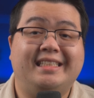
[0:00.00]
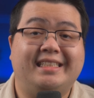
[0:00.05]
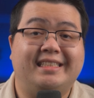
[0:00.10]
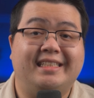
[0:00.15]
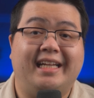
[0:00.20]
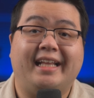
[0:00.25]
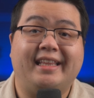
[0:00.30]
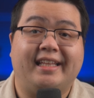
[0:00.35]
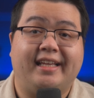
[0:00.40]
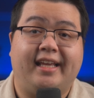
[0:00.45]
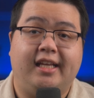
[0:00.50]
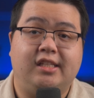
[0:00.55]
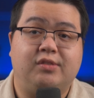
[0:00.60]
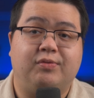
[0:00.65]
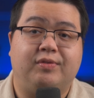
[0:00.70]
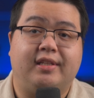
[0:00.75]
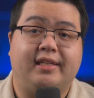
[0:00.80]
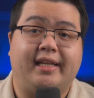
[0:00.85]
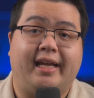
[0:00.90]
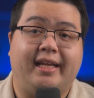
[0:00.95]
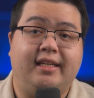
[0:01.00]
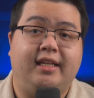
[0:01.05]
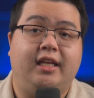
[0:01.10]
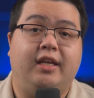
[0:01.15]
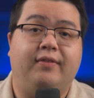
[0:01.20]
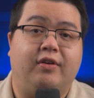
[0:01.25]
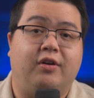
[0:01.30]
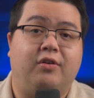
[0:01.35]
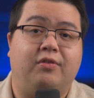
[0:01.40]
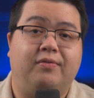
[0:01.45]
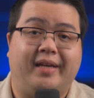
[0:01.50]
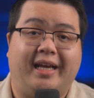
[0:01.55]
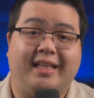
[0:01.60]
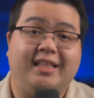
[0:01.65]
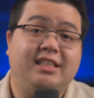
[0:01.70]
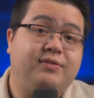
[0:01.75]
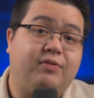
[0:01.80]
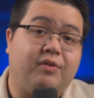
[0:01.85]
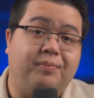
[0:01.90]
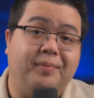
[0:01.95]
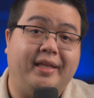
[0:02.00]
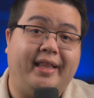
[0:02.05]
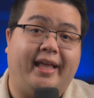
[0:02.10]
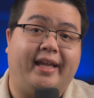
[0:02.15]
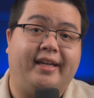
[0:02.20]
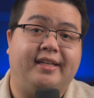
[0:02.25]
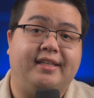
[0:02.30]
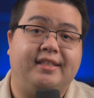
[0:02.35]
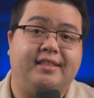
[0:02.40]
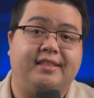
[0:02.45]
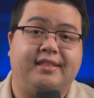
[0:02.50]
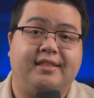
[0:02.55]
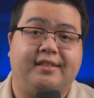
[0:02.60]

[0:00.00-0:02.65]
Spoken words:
is not the case with the Titan Evo, at least for me that is.